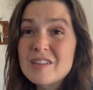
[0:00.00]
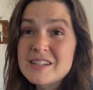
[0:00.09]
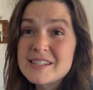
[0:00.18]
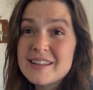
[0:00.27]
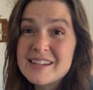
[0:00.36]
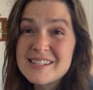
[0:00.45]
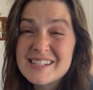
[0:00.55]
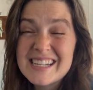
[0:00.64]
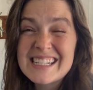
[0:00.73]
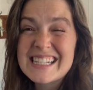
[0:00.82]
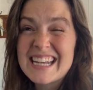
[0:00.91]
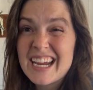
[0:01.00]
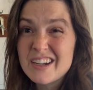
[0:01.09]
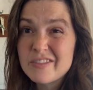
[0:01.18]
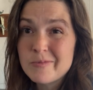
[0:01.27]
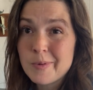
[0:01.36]
this list is
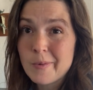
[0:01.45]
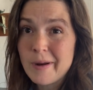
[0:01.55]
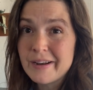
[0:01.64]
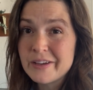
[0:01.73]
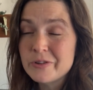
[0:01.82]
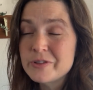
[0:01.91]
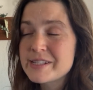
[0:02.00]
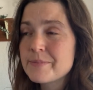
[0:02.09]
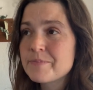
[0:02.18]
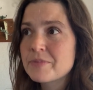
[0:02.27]
native perennials.